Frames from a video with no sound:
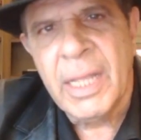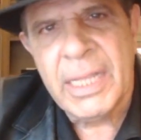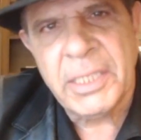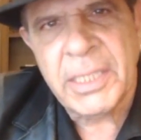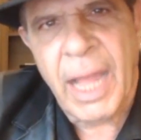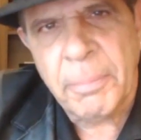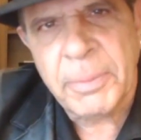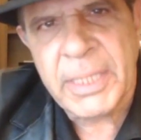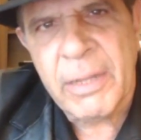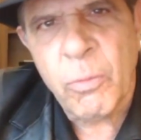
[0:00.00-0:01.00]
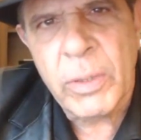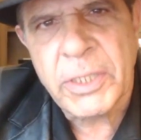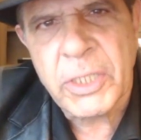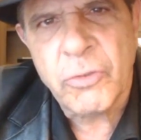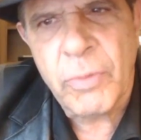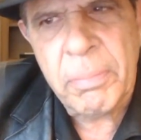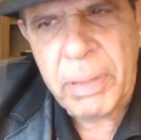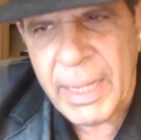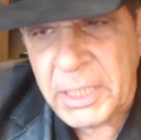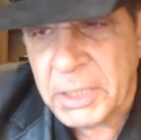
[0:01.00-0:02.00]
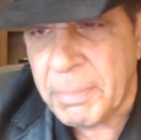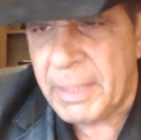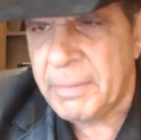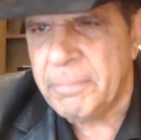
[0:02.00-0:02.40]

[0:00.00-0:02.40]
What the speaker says: is Top Sale Whiz's replacement.